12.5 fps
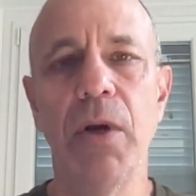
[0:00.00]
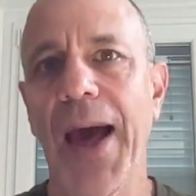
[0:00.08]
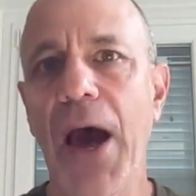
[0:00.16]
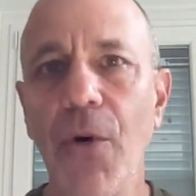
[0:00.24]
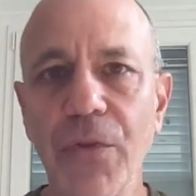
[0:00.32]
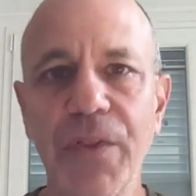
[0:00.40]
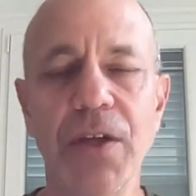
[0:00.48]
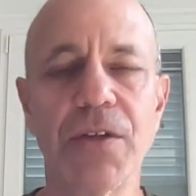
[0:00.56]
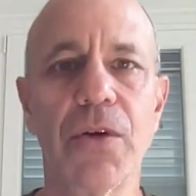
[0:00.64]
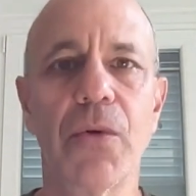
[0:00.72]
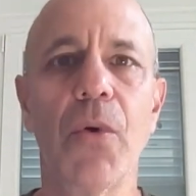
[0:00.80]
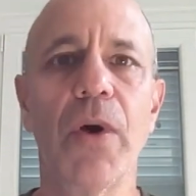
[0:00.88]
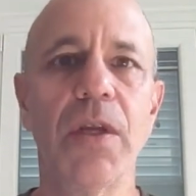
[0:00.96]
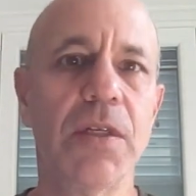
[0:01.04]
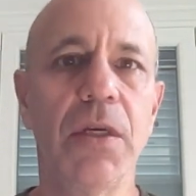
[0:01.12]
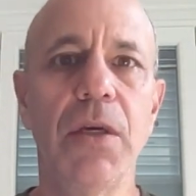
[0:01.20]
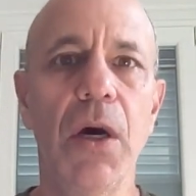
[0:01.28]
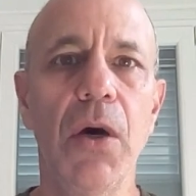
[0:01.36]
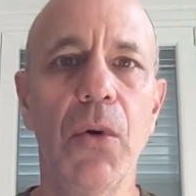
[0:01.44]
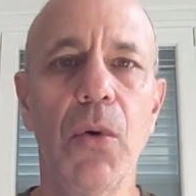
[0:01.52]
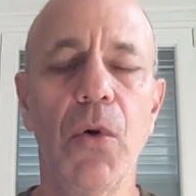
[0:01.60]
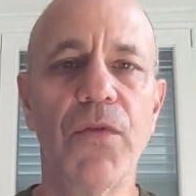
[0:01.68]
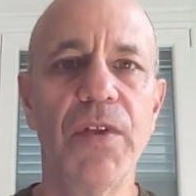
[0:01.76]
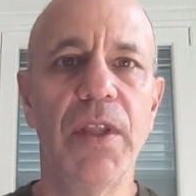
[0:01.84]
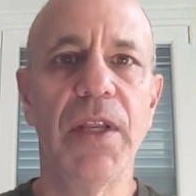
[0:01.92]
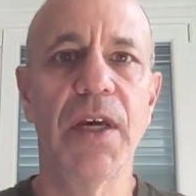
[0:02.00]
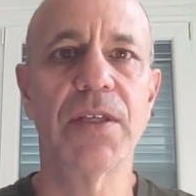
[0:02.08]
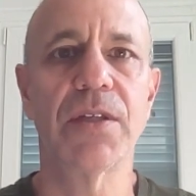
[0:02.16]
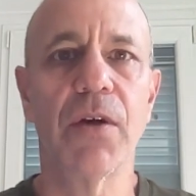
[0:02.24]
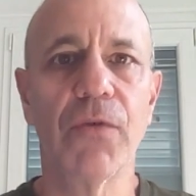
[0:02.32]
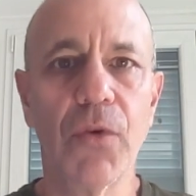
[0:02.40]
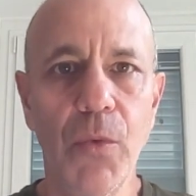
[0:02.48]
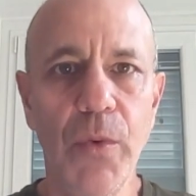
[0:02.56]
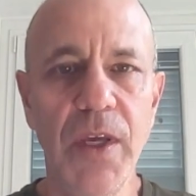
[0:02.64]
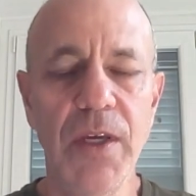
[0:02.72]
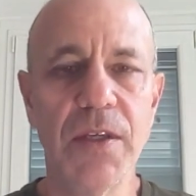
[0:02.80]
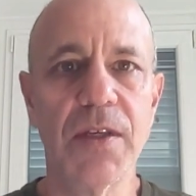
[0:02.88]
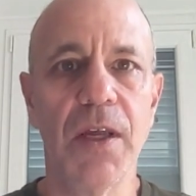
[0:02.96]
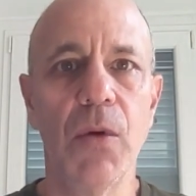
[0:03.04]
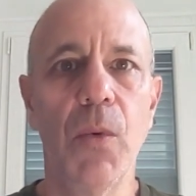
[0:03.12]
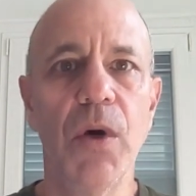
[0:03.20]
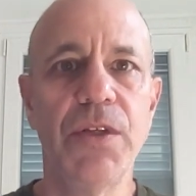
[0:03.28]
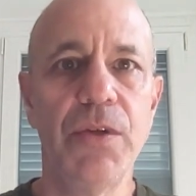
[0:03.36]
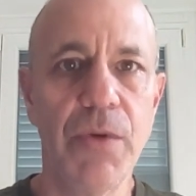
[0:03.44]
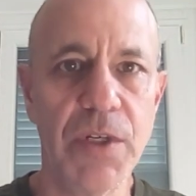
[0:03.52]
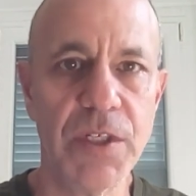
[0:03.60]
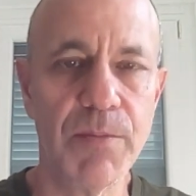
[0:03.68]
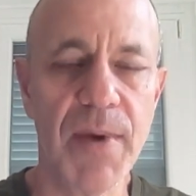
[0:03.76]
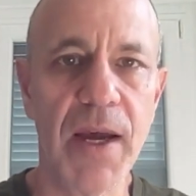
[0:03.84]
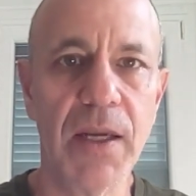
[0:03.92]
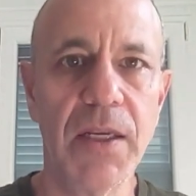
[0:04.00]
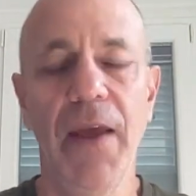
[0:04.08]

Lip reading: how things are going to go over the next several weeks and what to expect.